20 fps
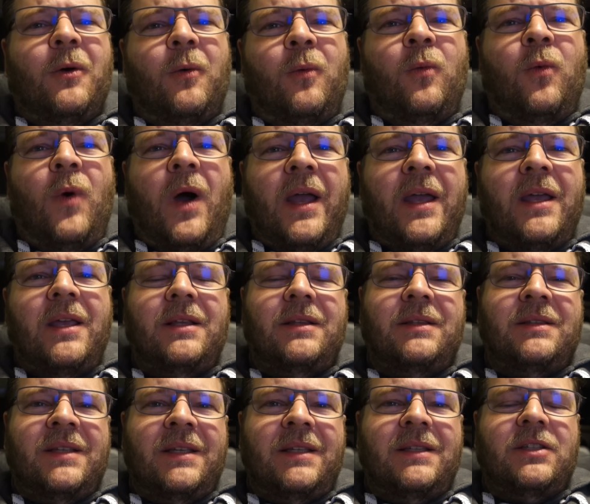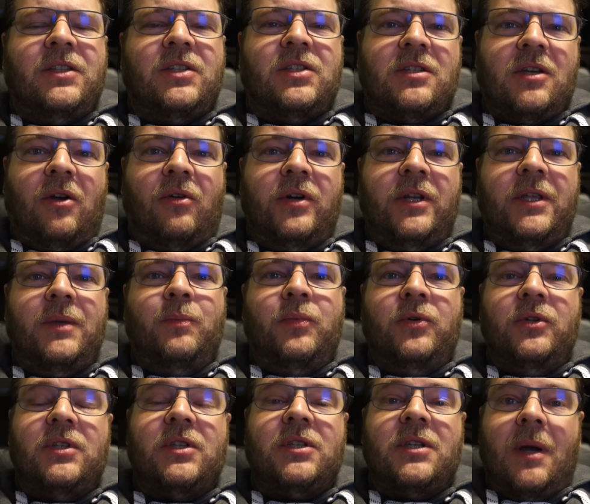Why didn't Sony
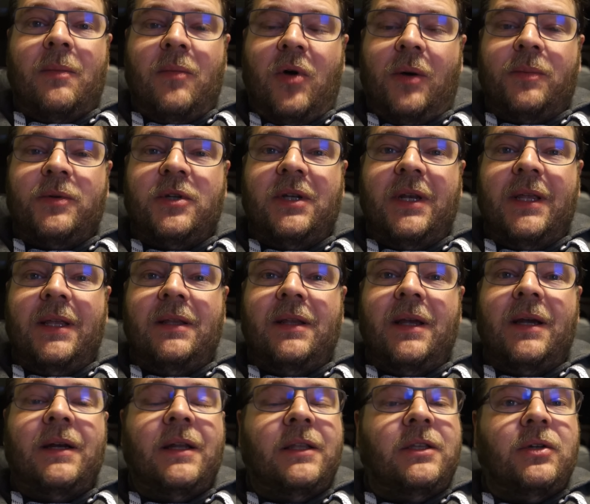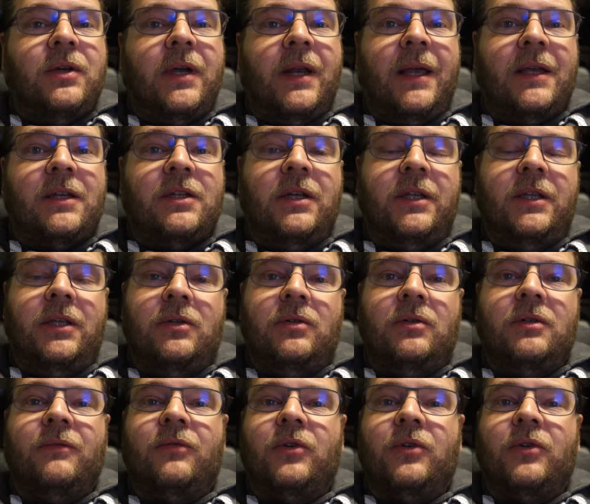put some option in there that you can actually use,